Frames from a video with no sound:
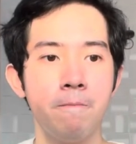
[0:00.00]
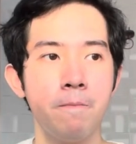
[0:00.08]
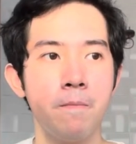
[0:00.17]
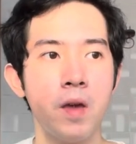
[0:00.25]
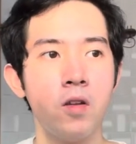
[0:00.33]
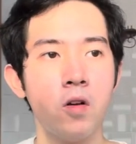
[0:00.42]

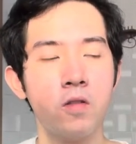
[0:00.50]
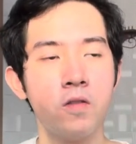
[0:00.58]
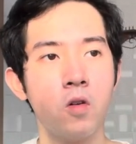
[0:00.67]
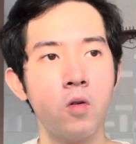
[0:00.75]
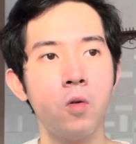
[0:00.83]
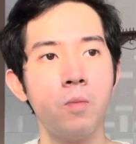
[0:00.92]
And
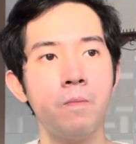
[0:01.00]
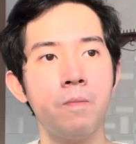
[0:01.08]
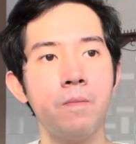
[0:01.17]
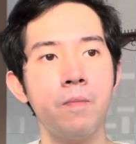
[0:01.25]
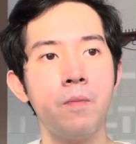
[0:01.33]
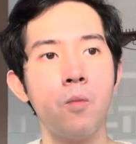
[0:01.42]
also
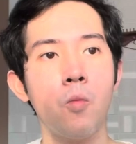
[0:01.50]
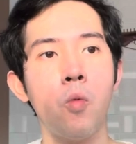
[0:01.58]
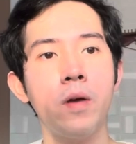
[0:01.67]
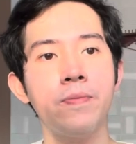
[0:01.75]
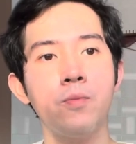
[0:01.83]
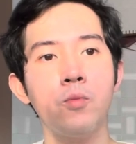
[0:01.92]

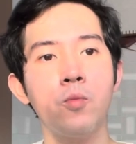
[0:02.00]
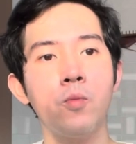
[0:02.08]
what